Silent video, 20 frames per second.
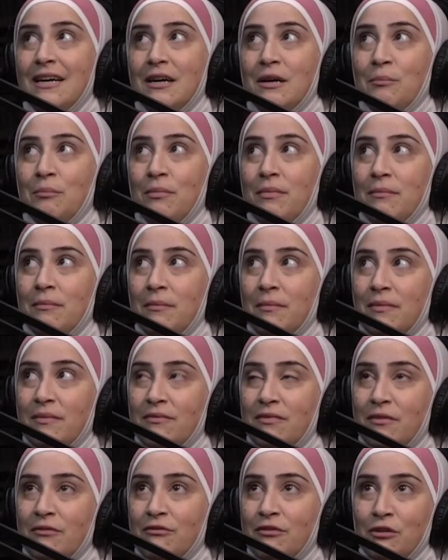uh,
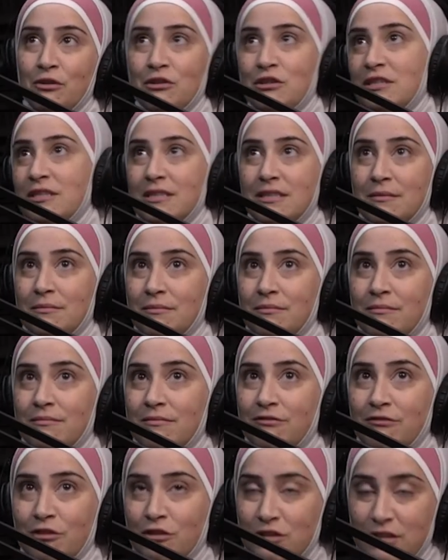first
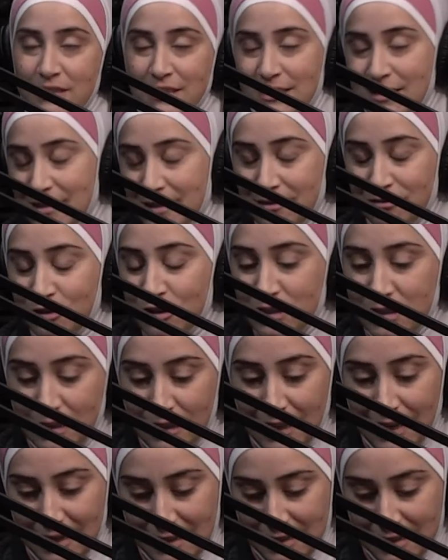first first
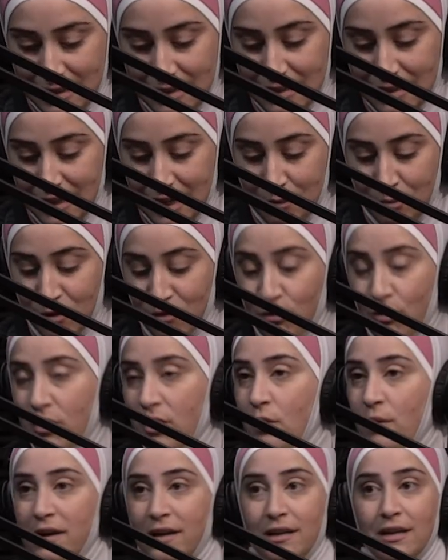class to take
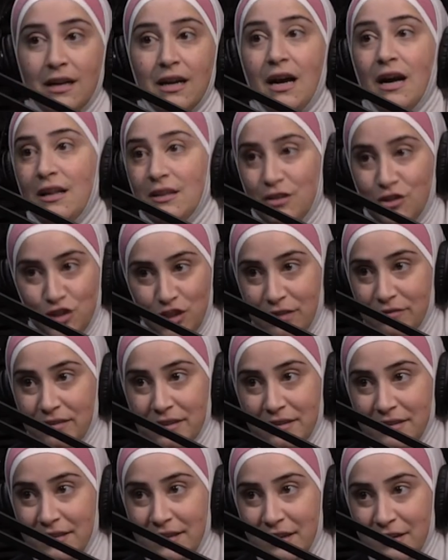before going into college,
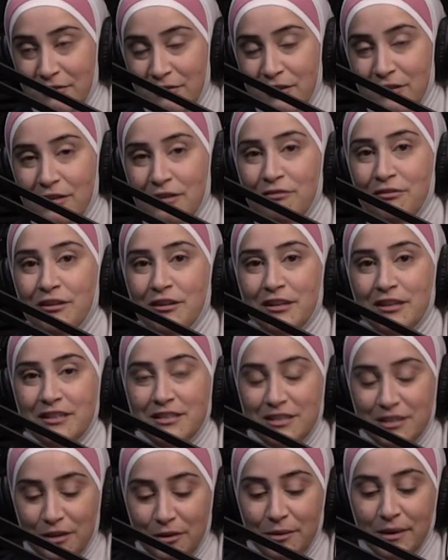even if they're if they're
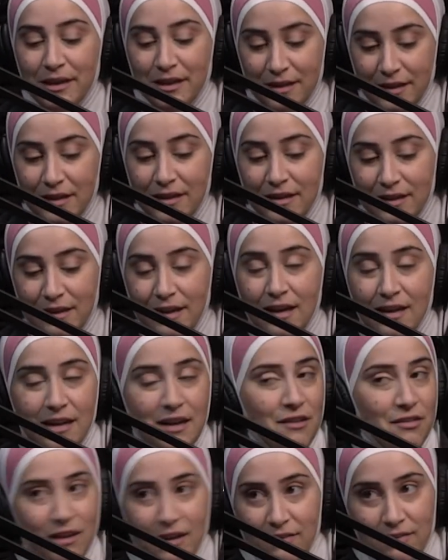considering
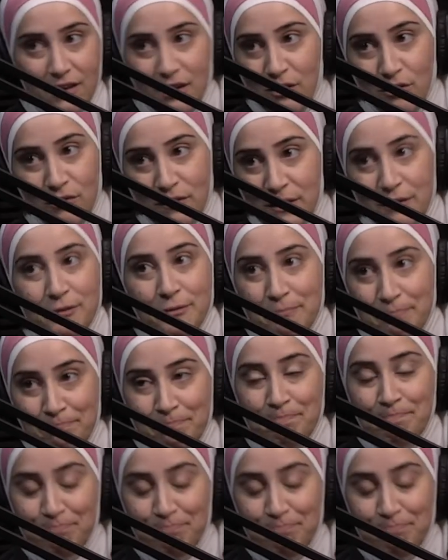anything in the health field.